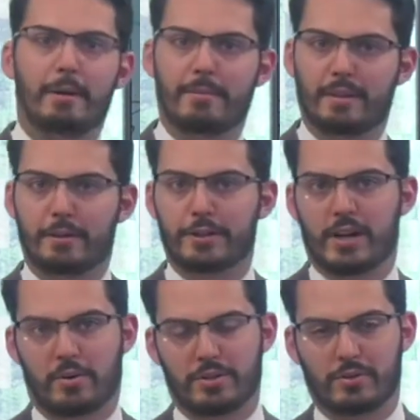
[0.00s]
up thunder
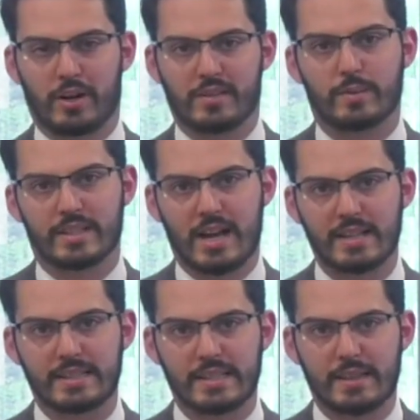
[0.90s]
showers across
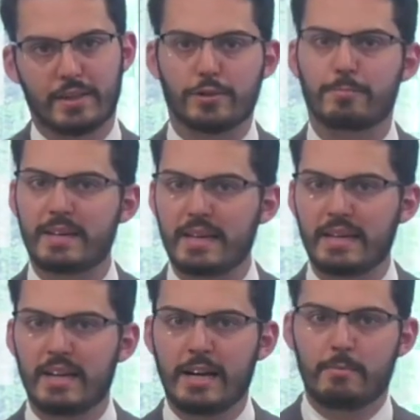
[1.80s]
Wisconsin, the
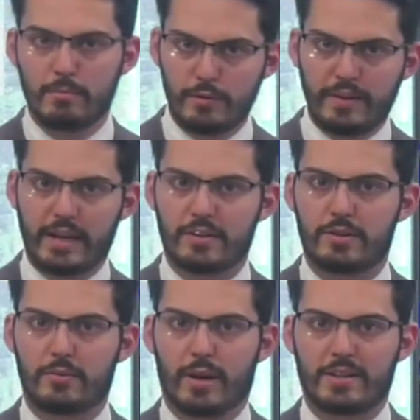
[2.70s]
UP, moving
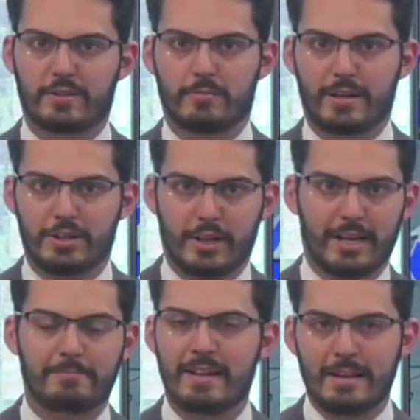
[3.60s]
into western
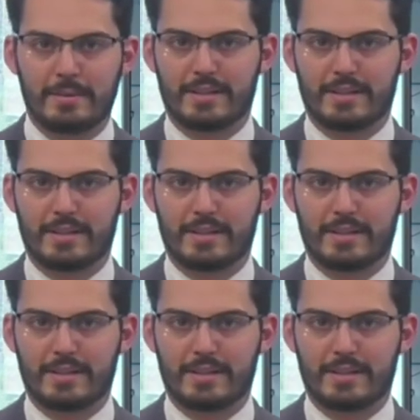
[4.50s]
Michigan. That's